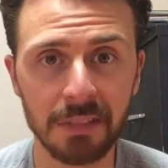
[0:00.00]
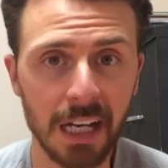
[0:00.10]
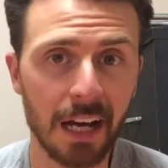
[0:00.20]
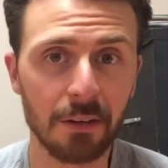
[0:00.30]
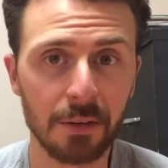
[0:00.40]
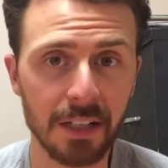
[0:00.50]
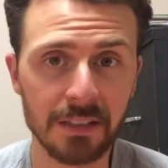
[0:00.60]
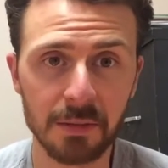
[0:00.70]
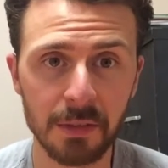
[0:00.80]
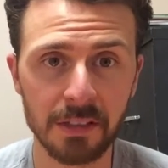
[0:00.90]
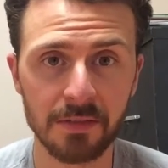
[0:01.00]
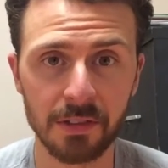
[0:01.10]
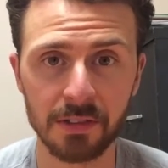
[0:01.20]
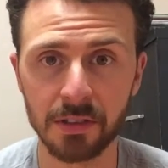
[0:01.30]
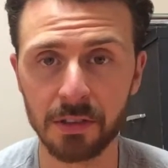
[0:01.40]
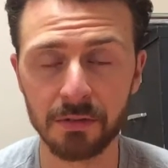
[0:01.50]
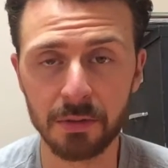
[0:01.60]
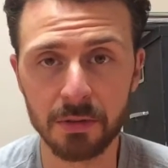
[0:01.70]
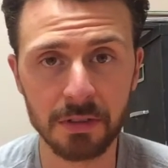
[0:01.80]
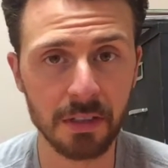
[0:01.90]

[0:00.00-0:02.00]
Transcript: Calorie estimates for certain foods